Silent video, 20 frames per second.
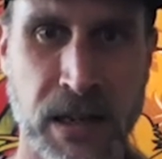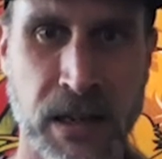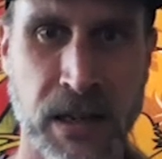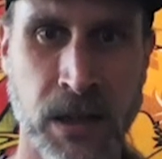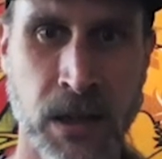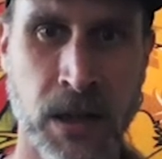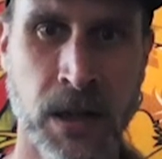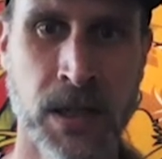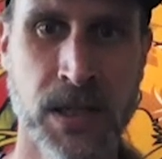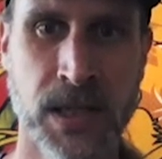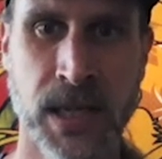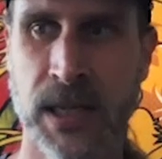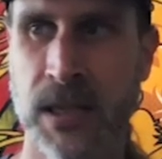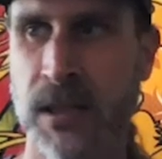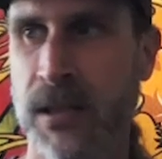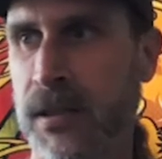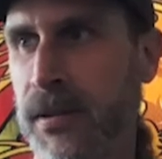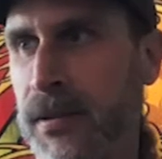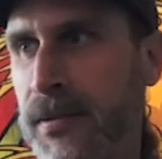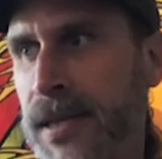You know, it's like
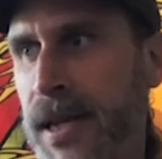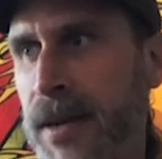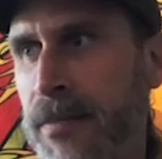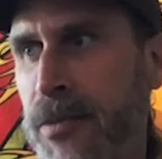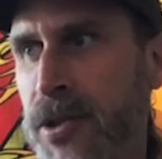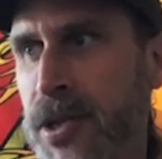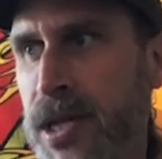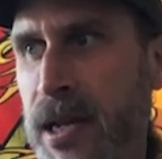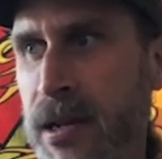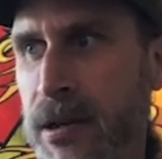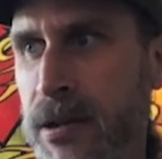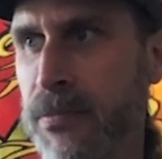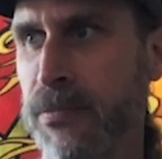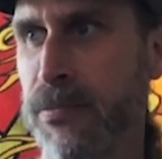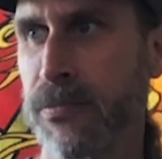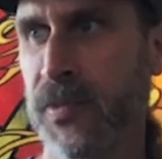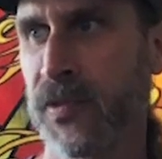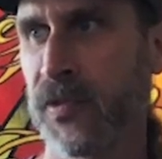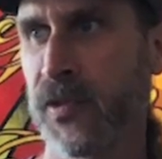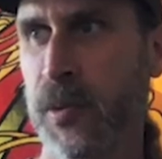10% of your,
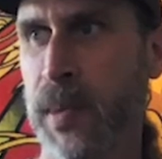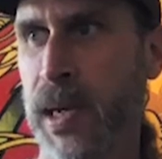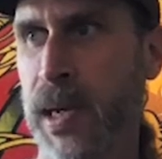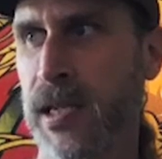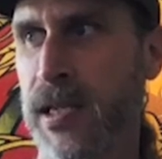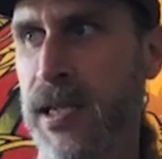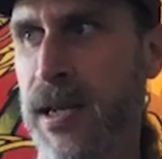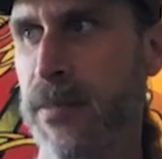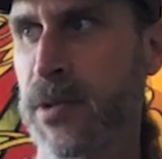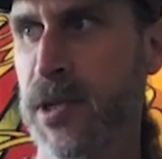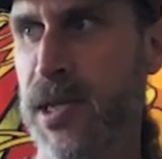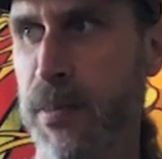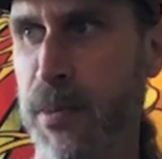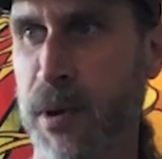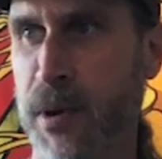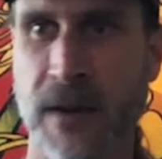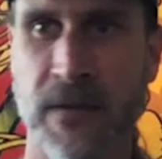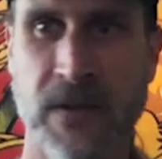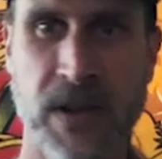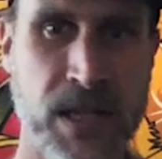if you're making 10%
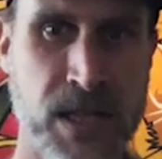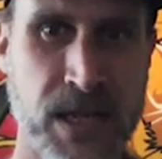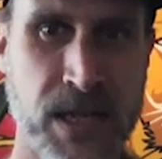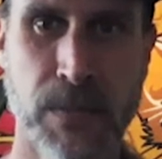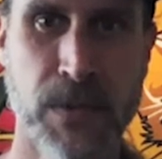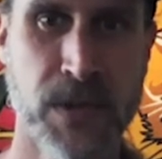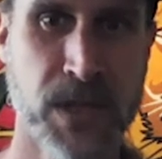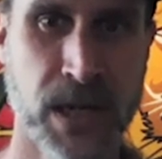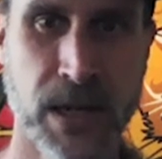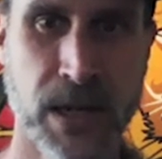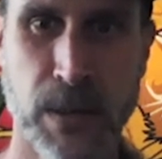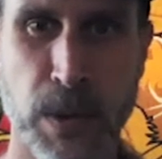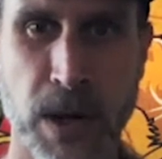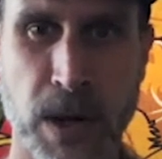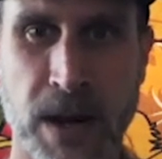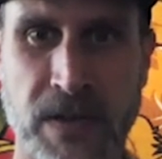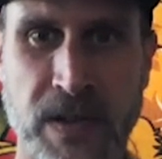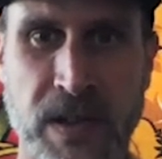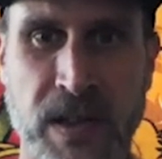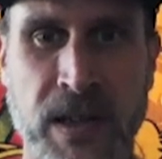profit, that's 10% of your
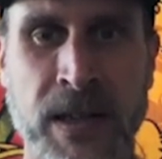profit.